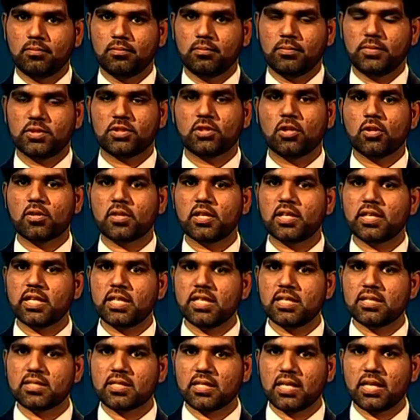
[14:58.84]

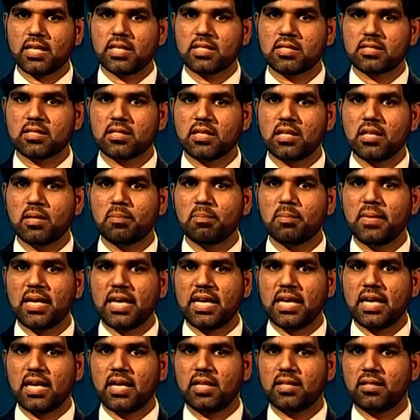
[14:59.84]
Socrates is a
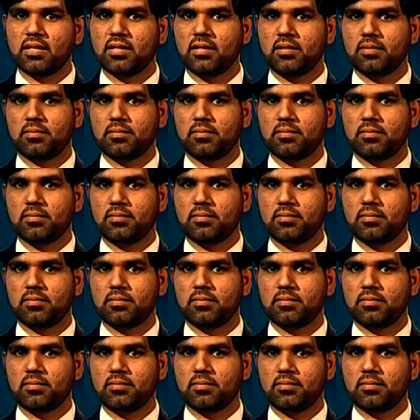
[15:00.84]
man.